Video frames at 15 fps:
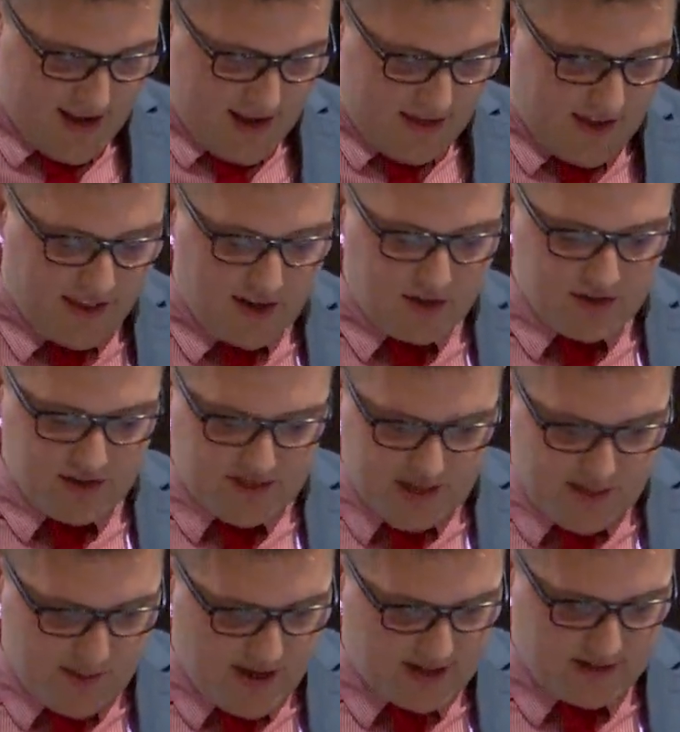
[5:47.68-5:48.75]
Then there's the
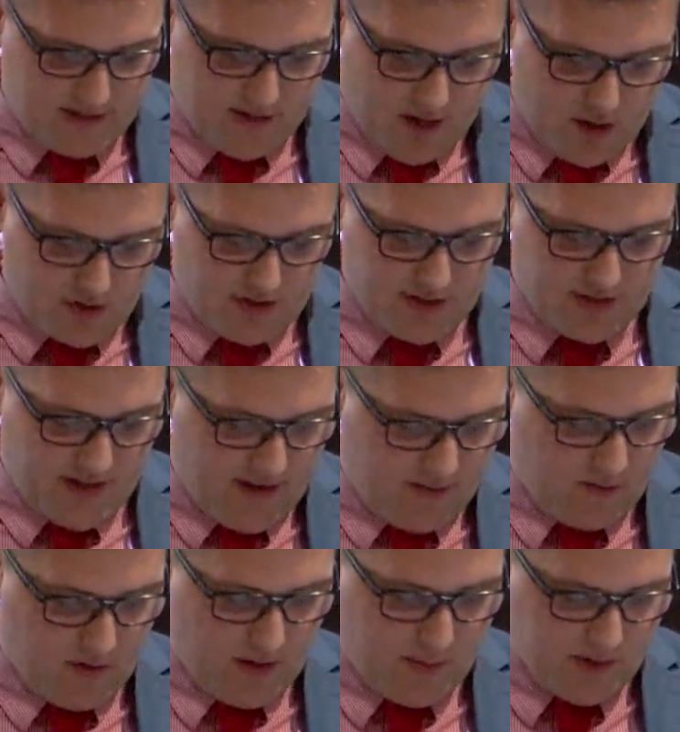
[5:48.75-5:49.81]
teammates, the coaches, and
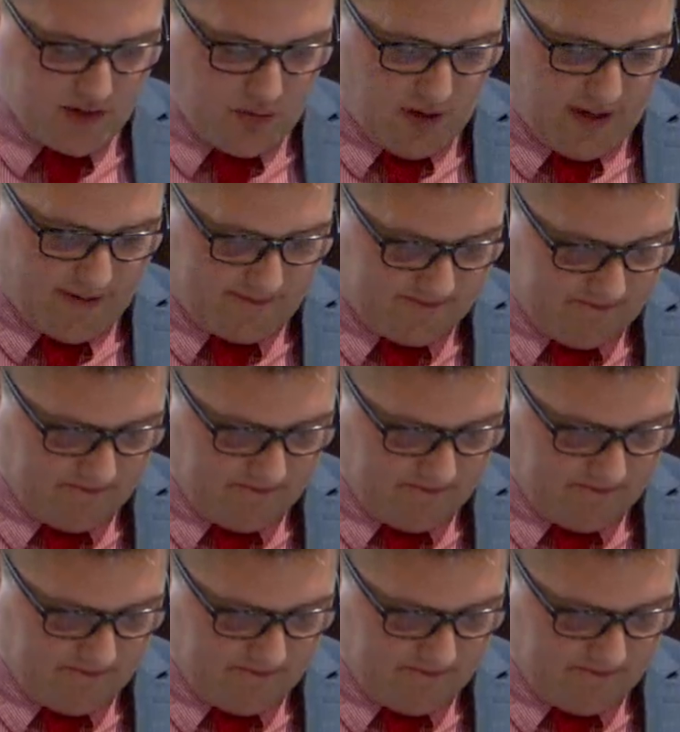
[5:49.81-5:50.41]
everyone in between.